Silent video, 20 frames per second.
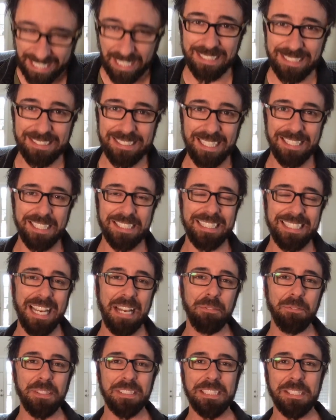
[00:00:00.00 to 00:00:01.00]
I say this
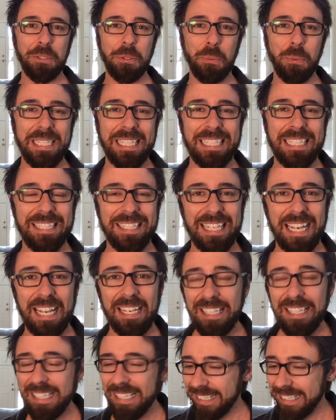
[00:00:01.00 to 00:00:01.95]
every single week that